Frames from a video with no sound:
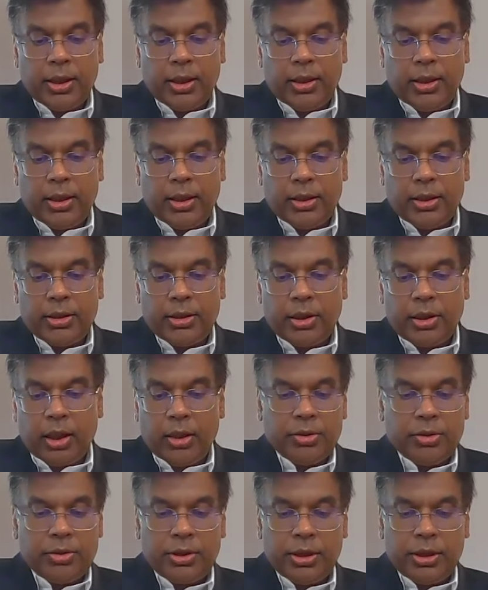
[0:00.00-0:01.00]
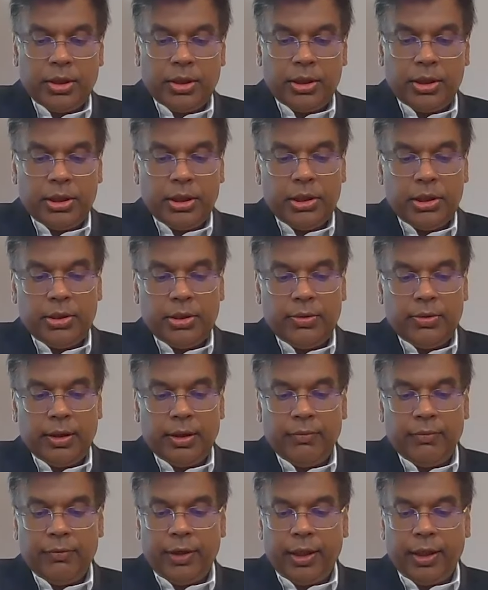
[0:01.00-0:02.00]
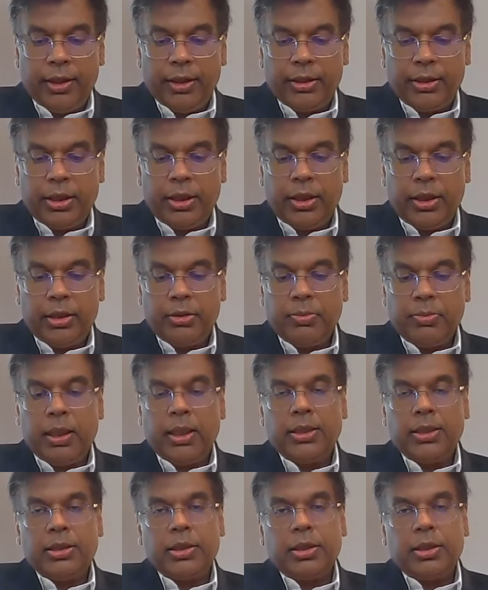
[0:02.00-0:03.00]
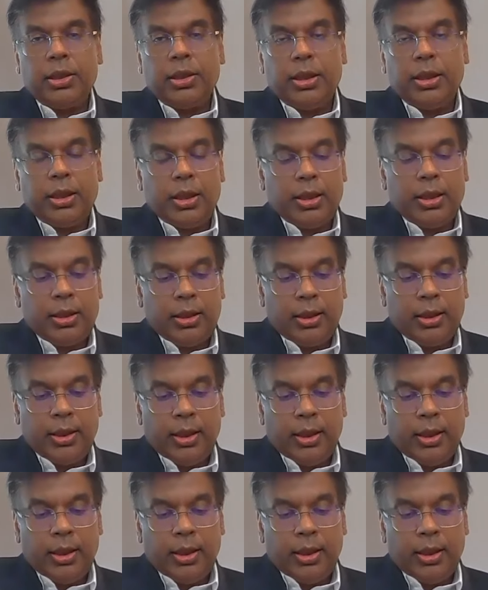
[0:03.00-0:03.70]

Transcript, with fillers: that there's a lot of synergies in, in various areas, but I certainly think